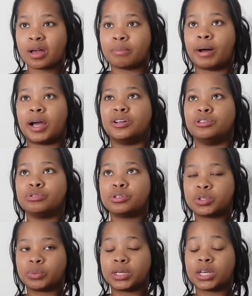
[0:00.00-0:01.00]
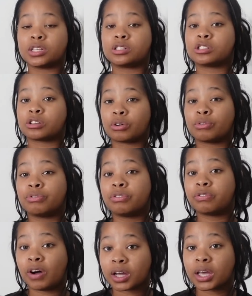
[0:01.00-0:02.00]
My new suite is so
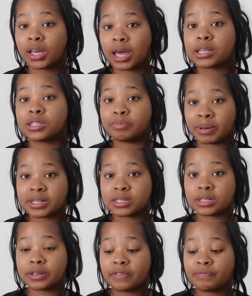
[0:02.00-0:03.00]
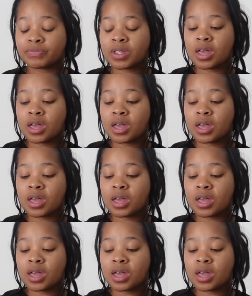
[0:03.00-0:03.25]
fucking expensive.